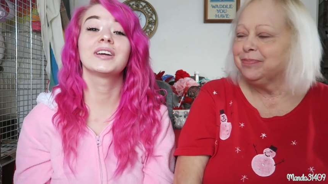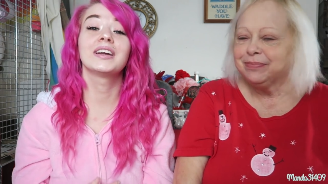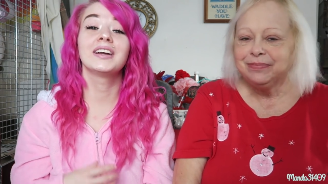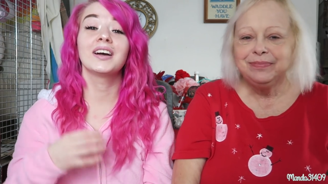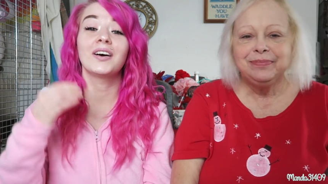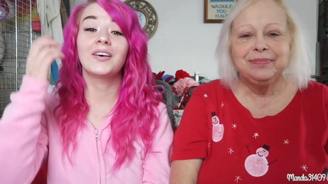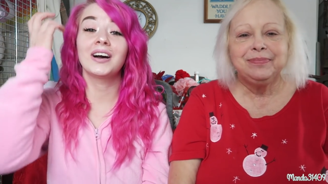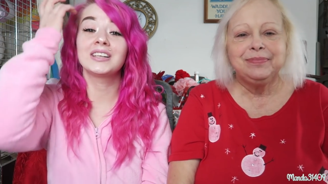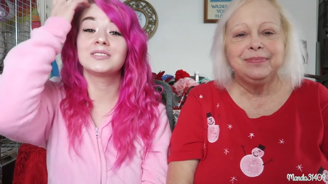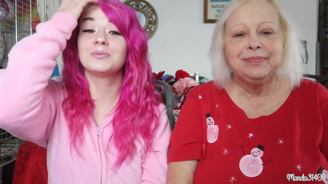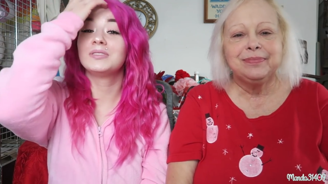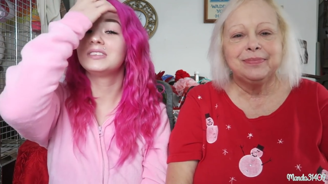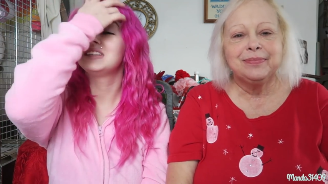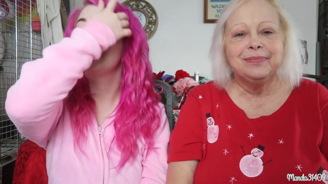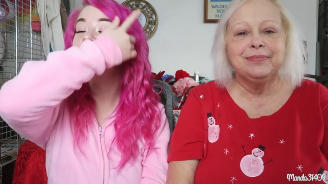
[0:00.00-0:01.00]
Speaker 1: we're gonna go watch
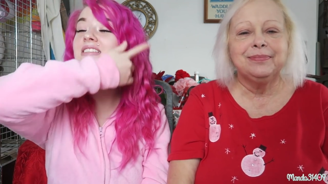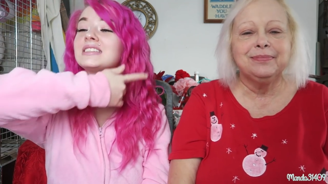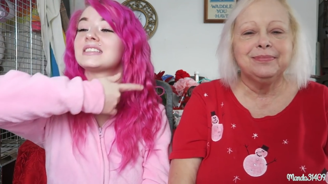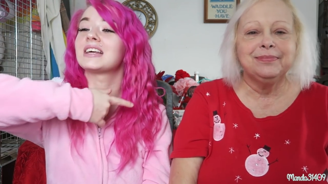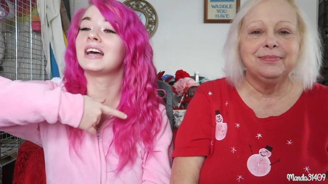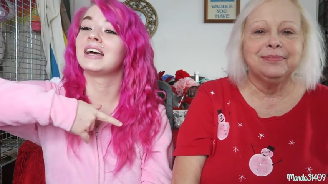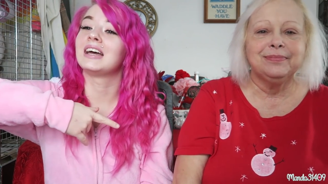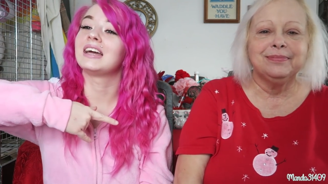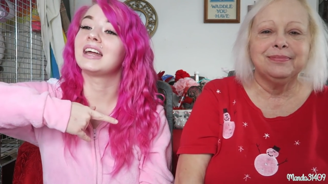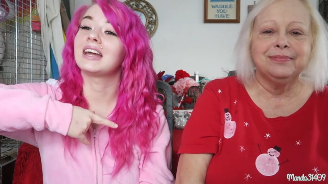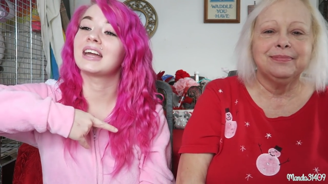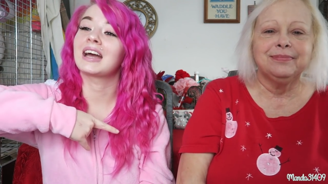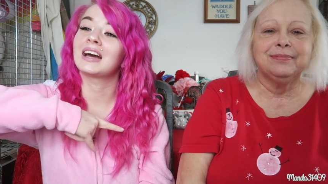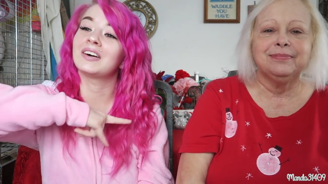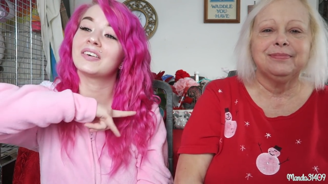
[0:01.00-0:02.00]
movies and
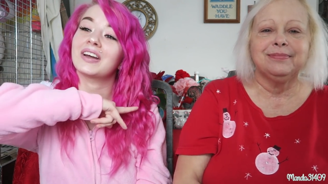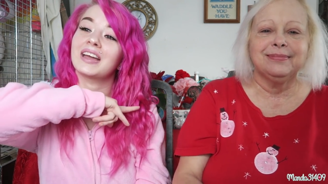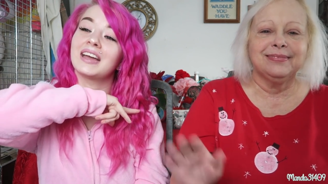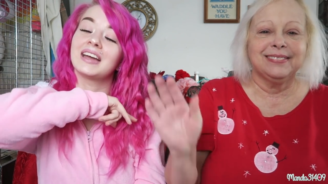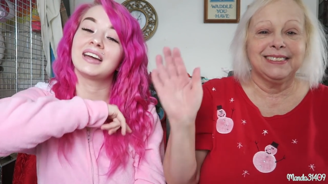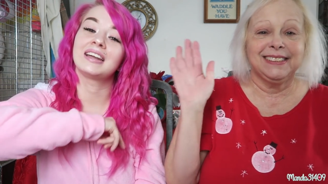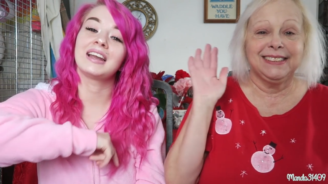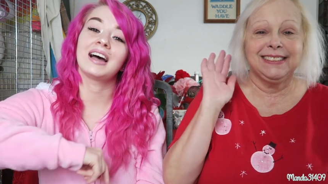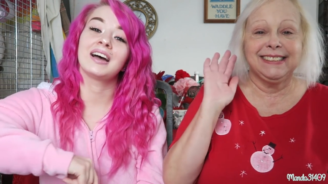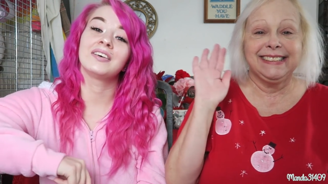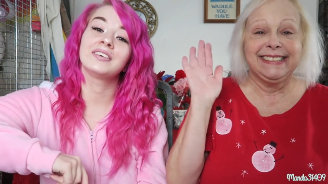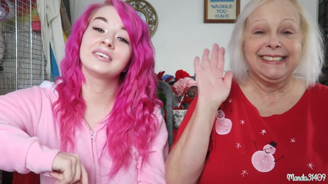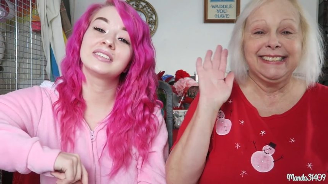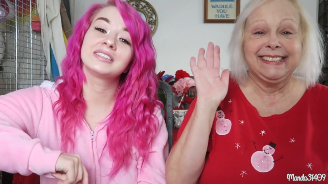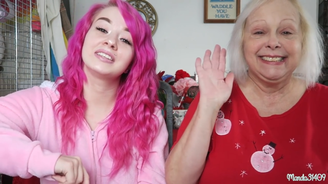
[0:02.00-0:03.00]
hang out, and
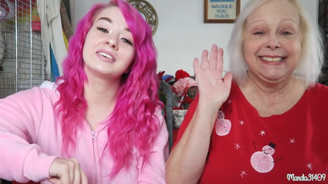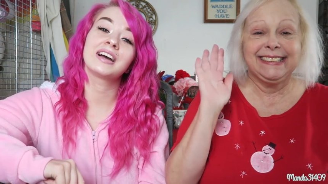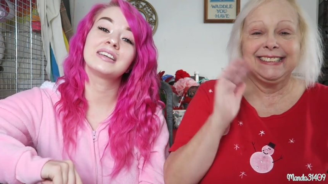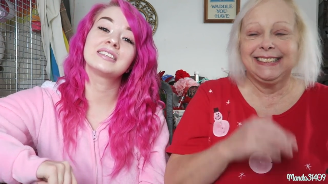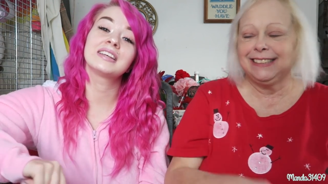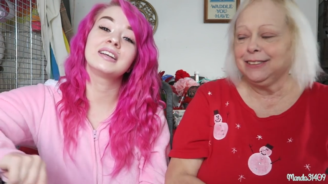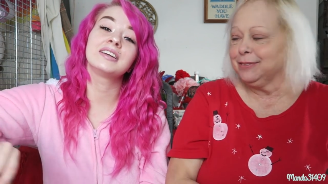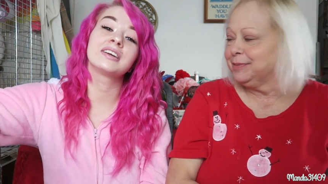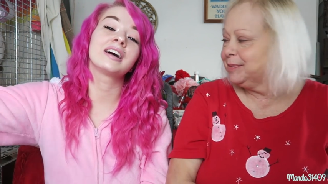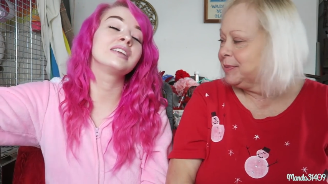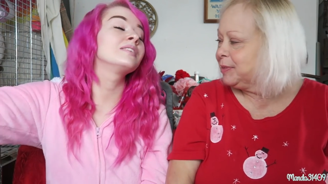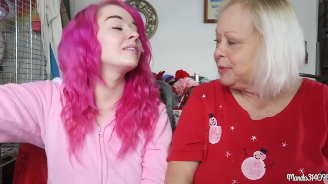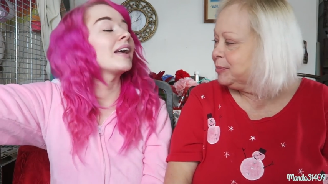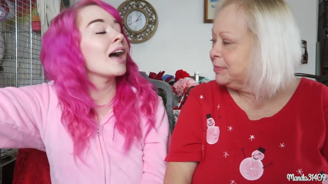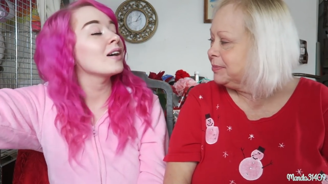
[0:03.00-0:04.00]
I will see you guys later. You
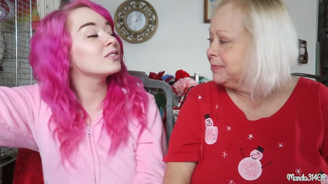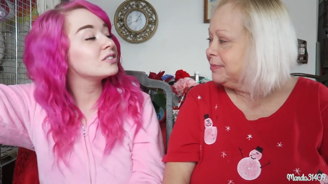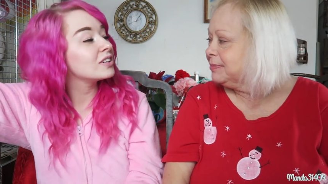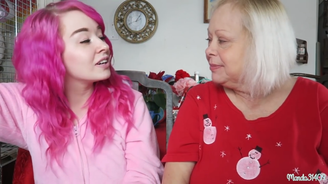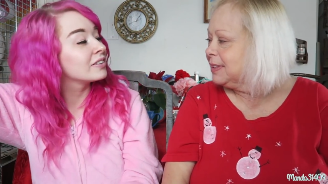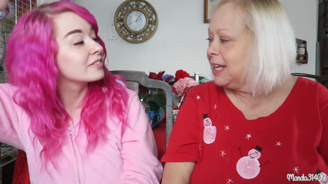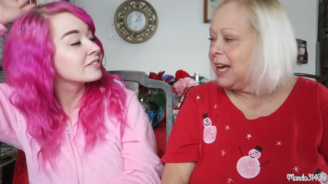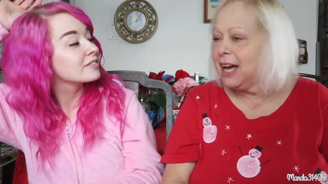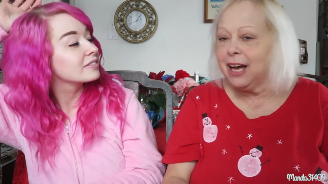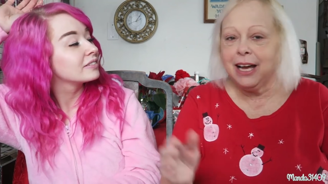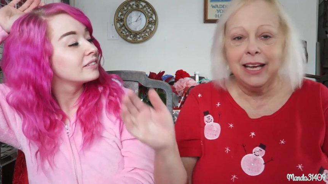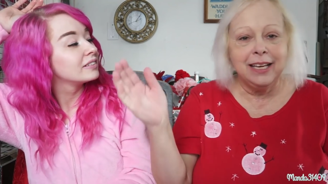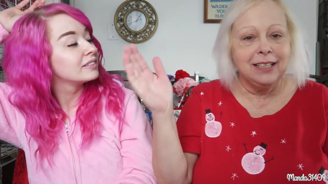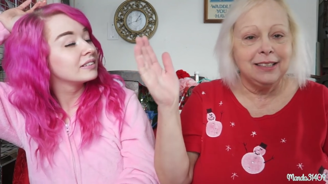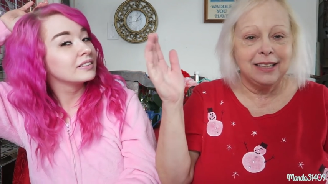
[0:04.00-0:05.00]
gotta do my outro.
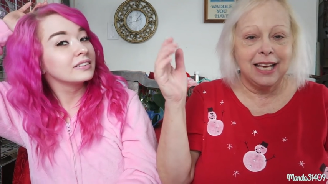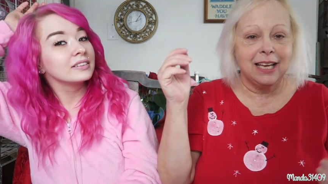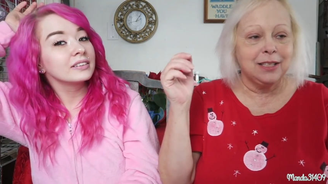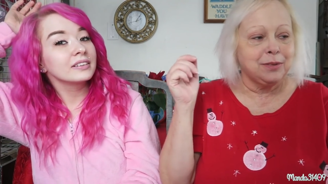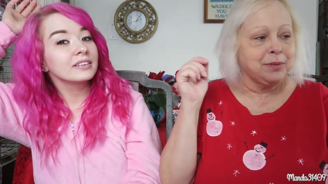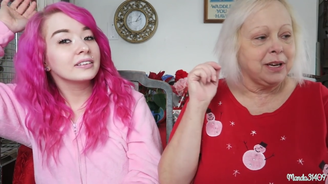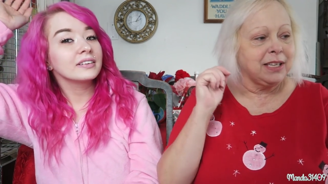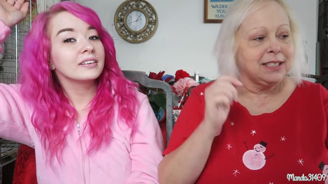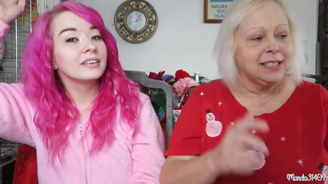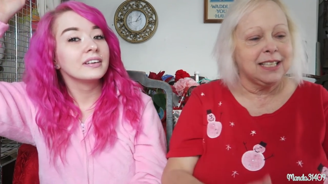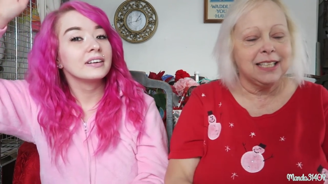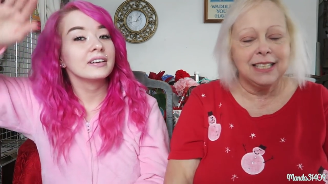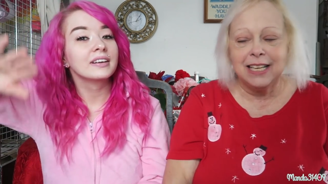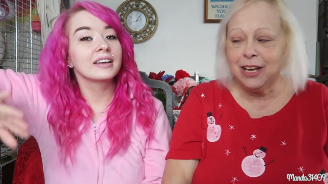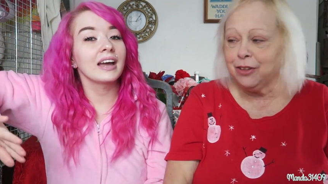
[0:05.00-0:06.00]
I, that's why I
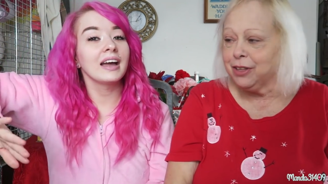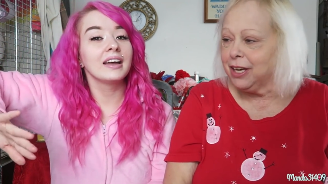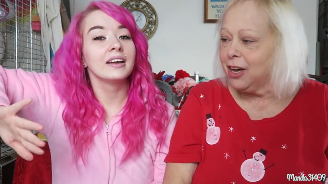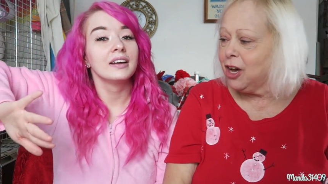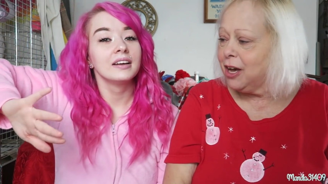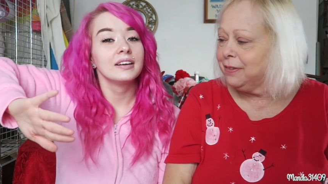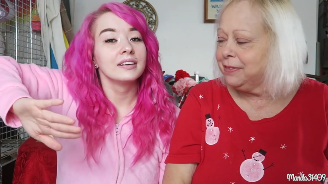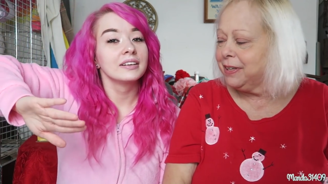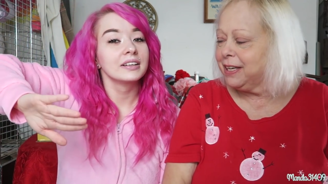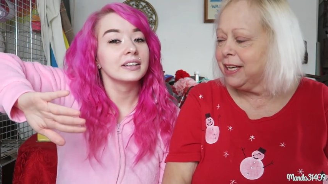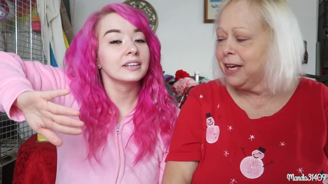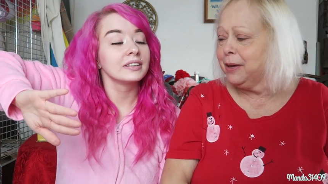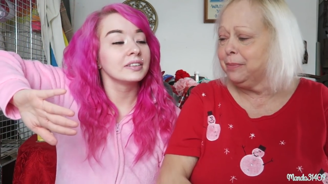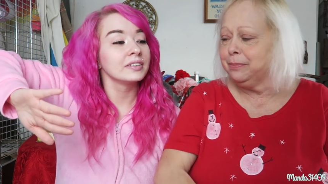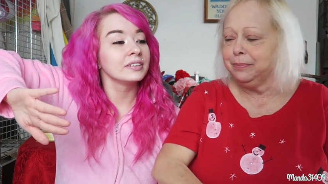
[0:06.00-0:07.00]
set
Speaker 2: down okay. the coffee
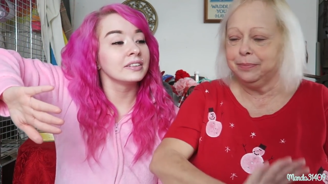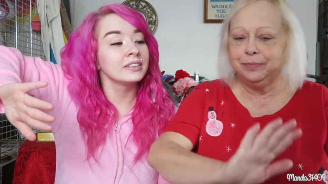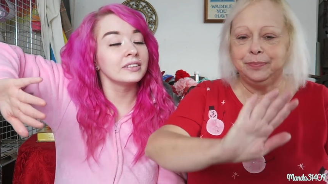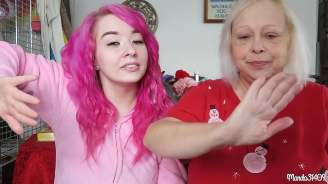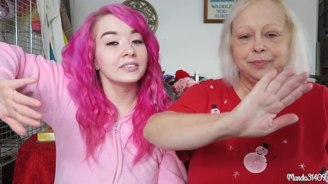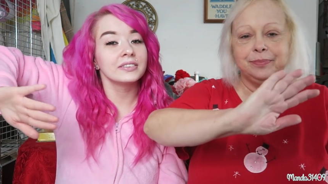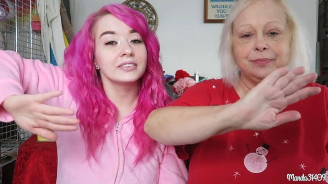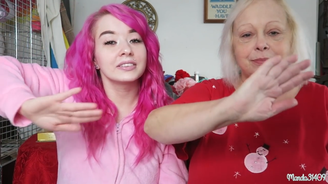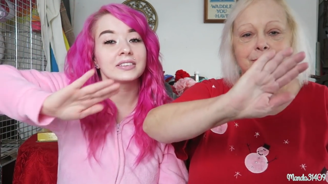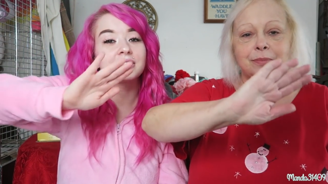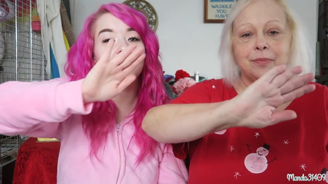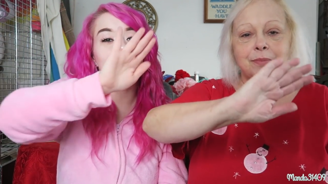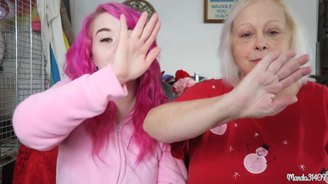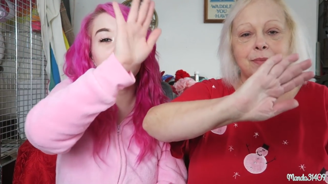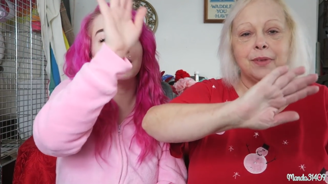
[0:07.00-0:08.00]
cup. I do.
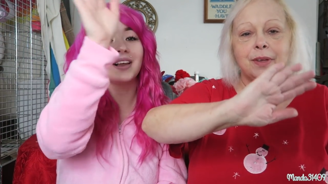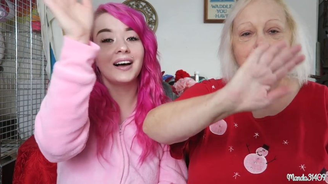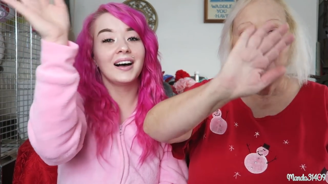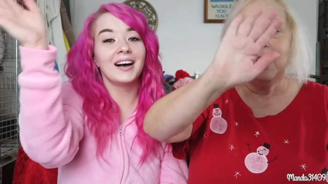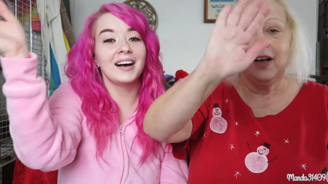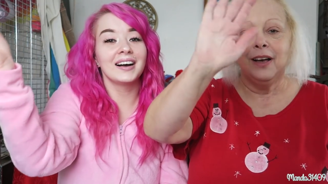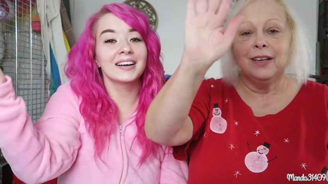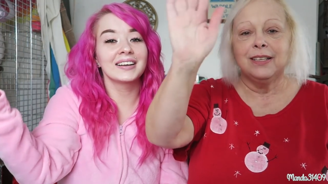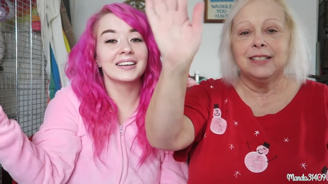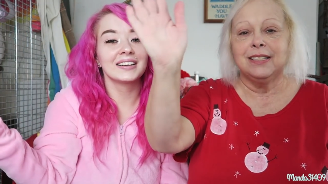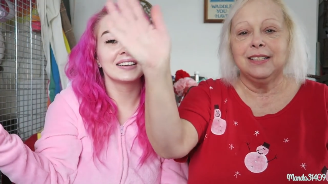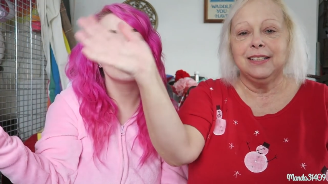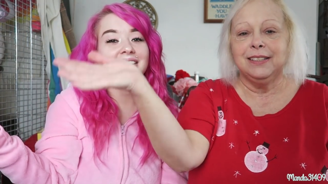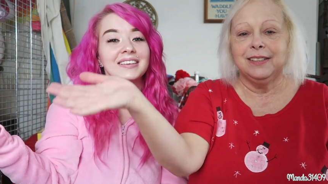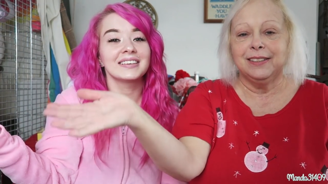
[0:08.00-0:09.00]
So long.